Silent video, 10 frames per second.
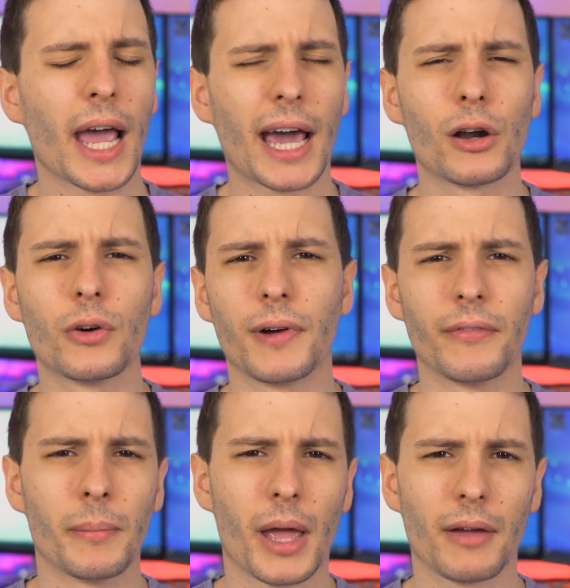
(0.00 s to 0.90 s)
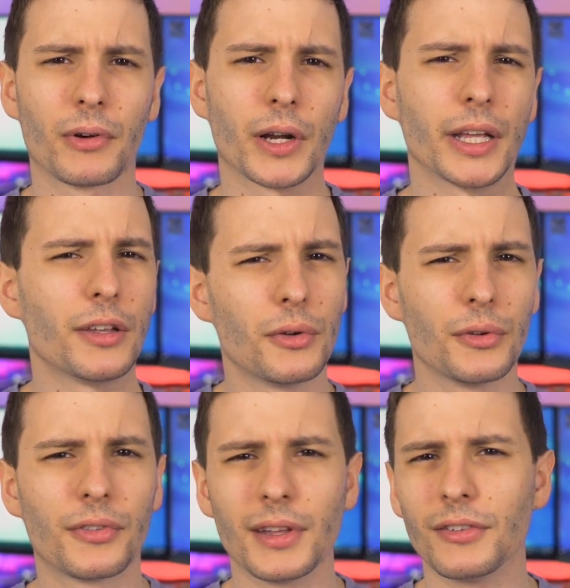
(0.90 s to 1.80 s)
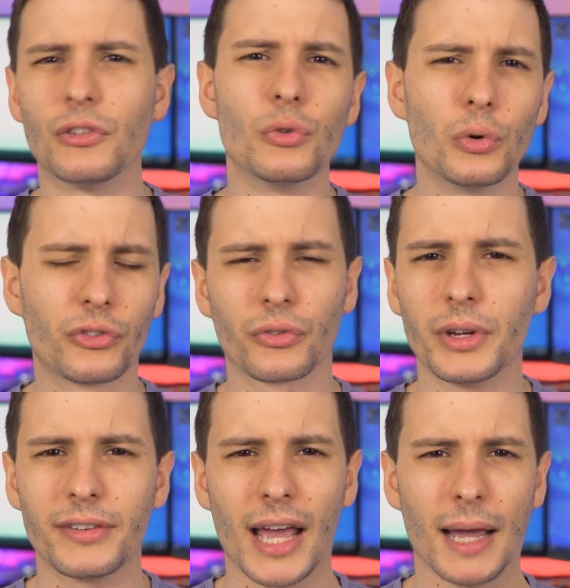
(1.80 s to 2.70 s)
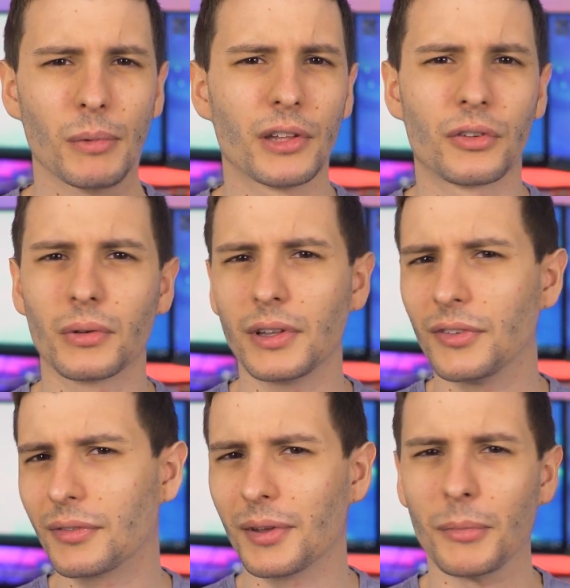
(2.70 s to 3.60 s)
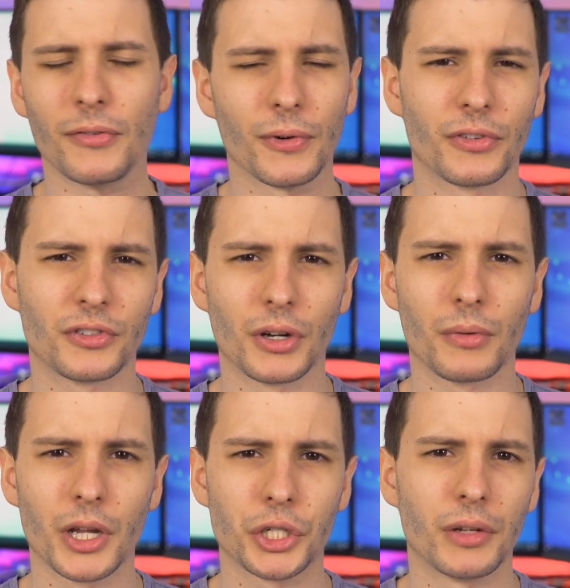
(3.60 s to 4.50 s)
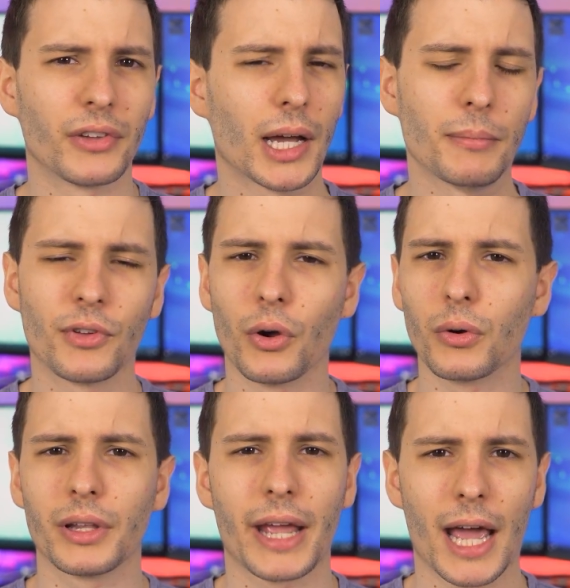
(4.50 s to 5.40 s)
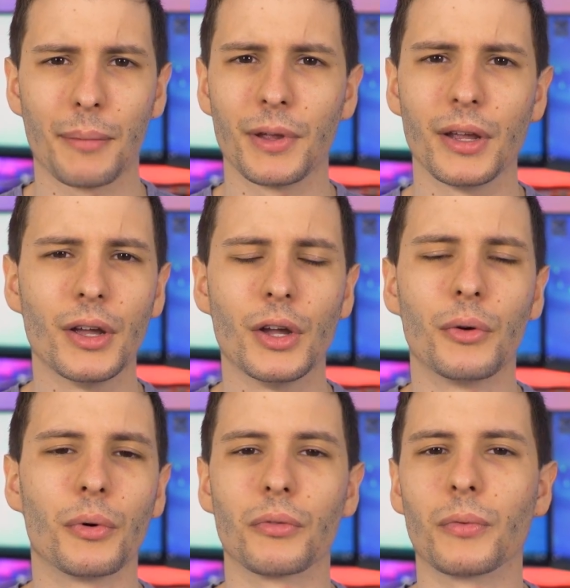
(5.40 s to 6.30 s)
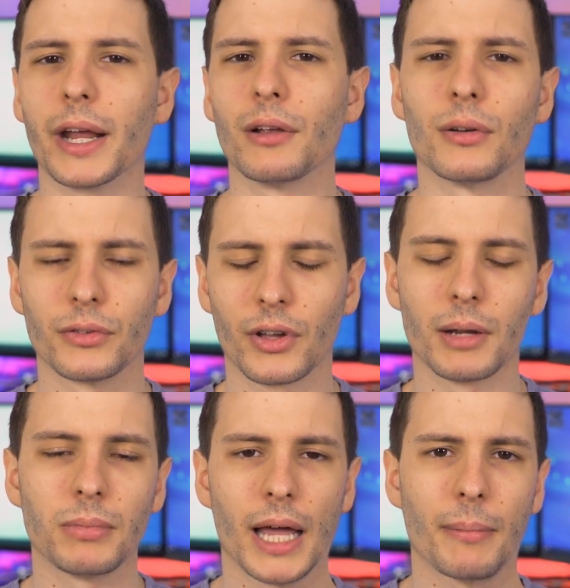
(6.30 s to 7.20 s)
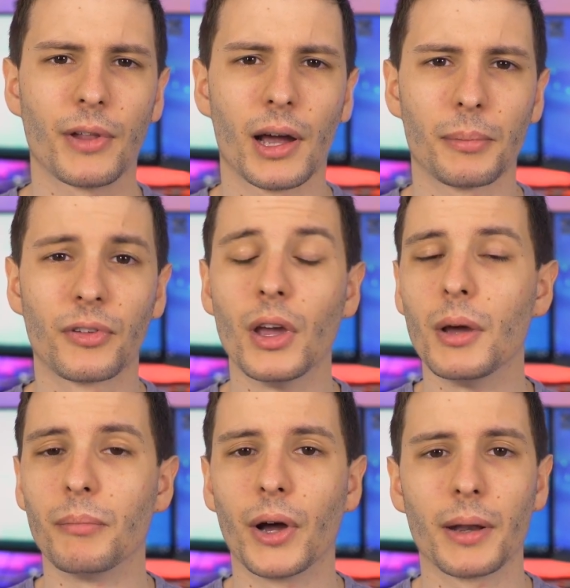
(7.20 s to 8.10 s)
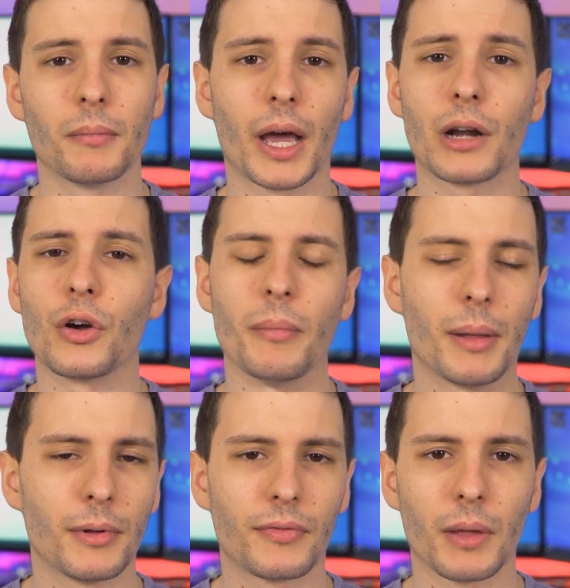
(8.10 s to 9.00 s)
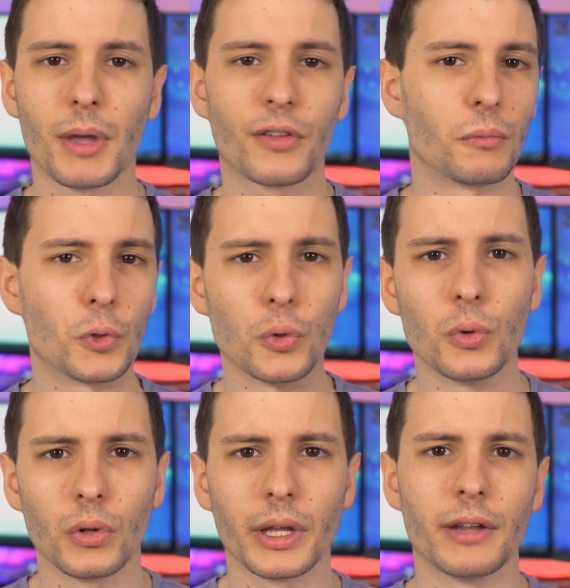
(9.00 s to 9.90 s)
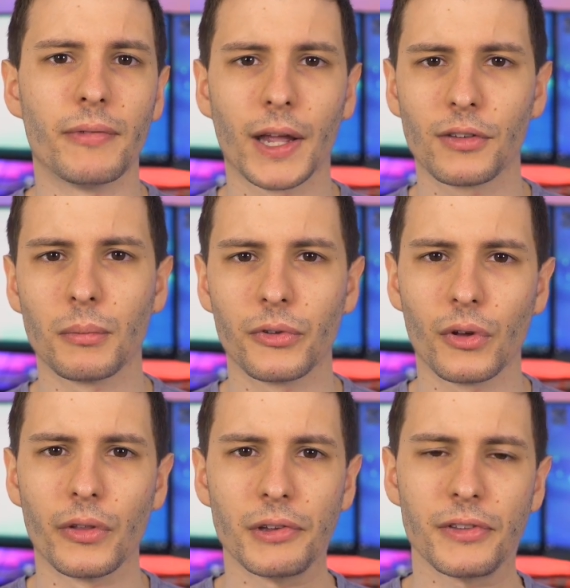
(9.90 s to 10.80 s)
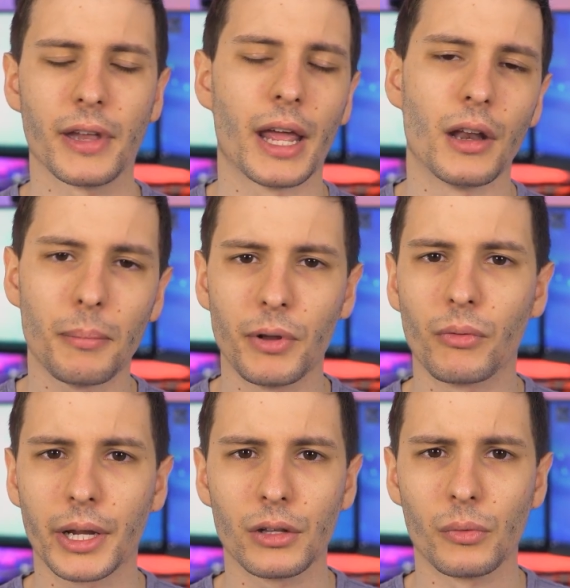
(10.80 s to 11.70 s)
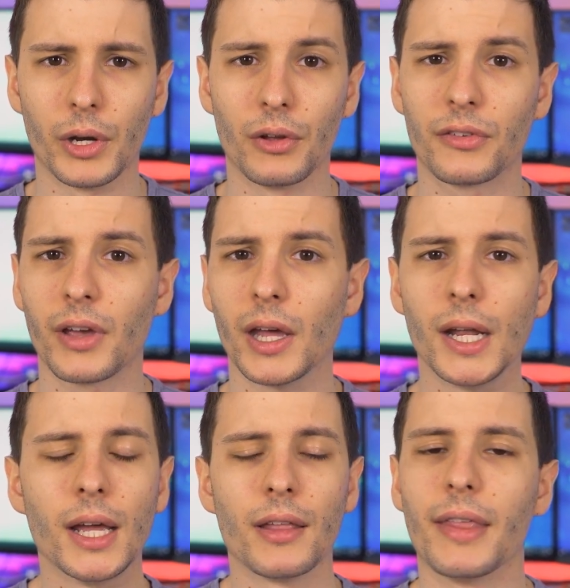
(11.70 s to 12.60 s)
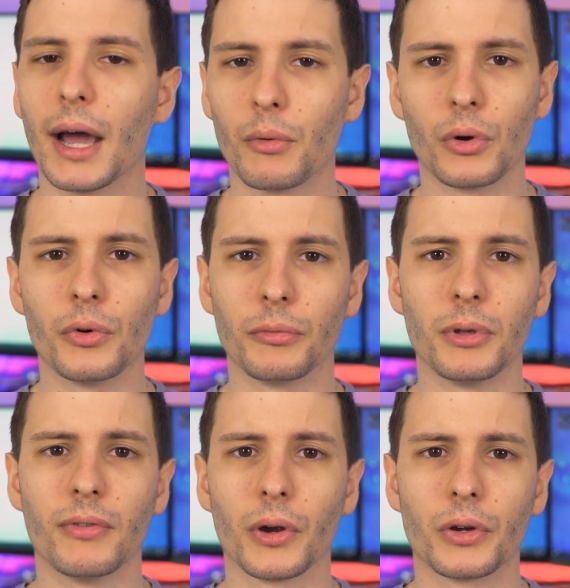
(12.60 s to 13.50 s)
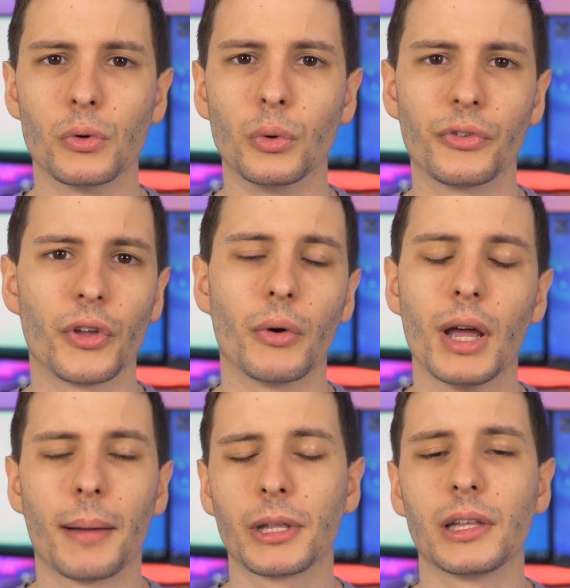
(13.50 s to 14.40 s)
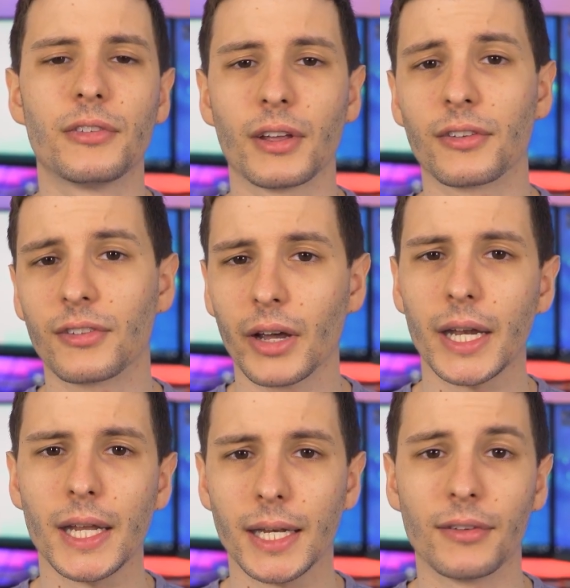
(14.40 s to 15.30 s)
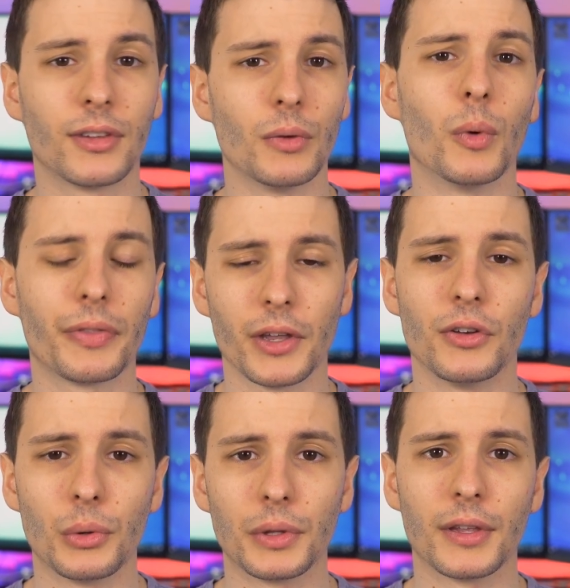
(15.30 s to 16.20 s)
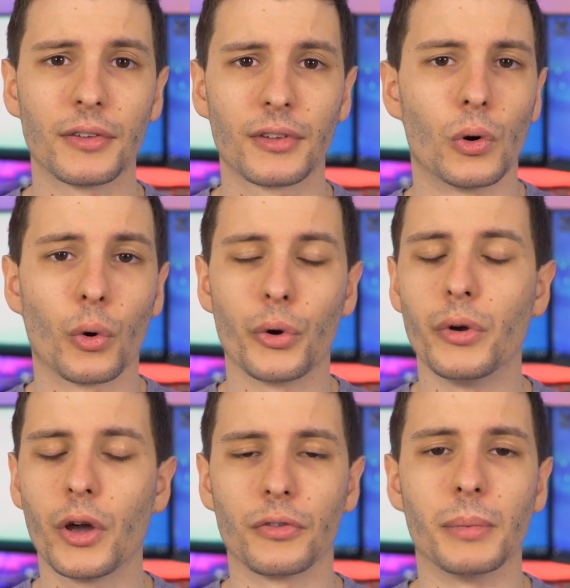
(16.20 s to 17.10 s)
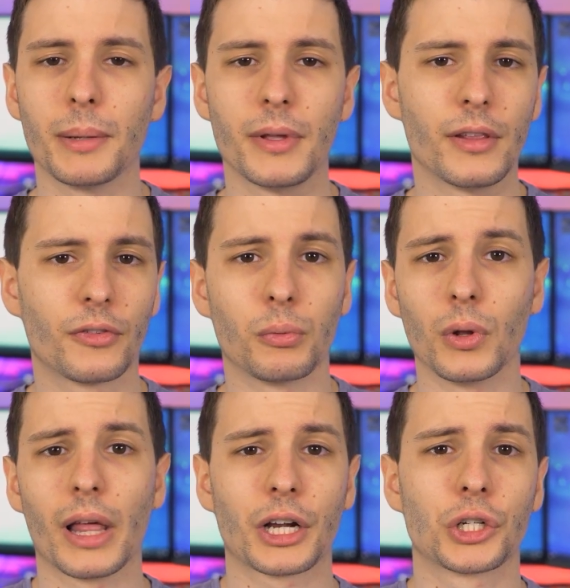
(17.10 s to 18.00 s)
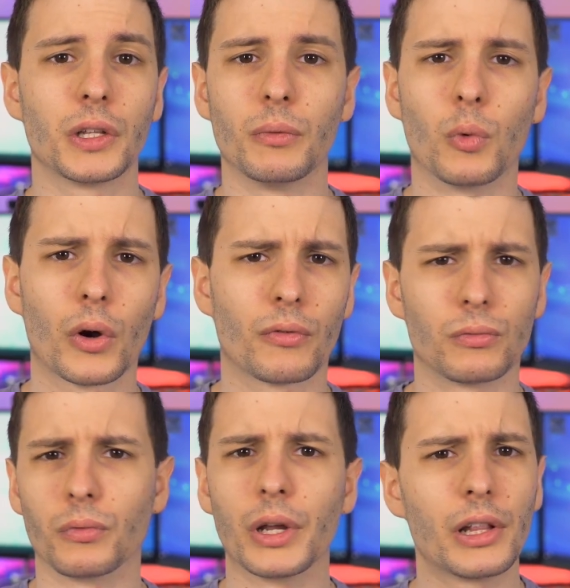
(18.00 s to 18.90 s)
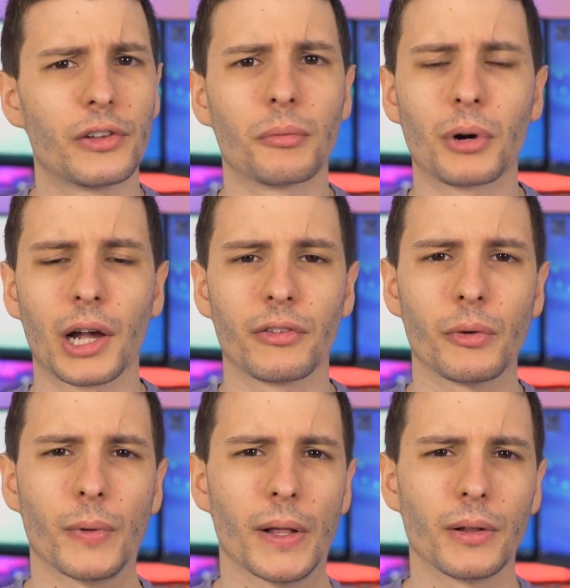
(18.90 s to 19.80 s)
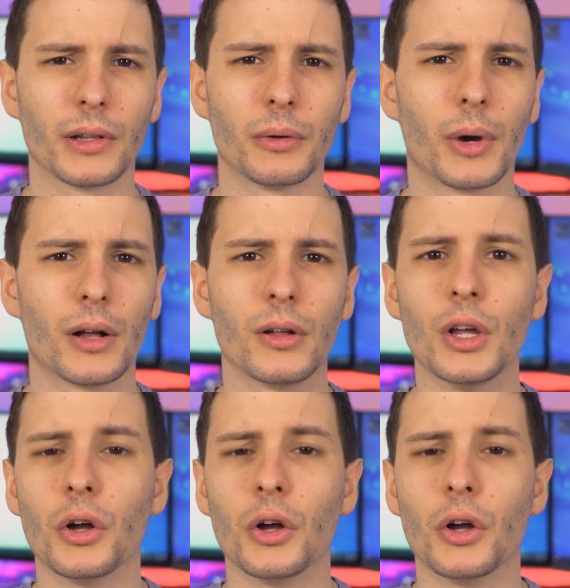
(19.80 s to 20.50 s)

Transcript: I don't know if I'm ever going to use these dual screen tablets, or at least some of the first generations. I'm totally happy with regular type laptops, but I don't know, maybe if they make some cool advancements on this that end up in regular Windows ten, that would always be very cool. So I'm at least excited to see what they do with this, or who knows, maybe this will actually work really surprisingly well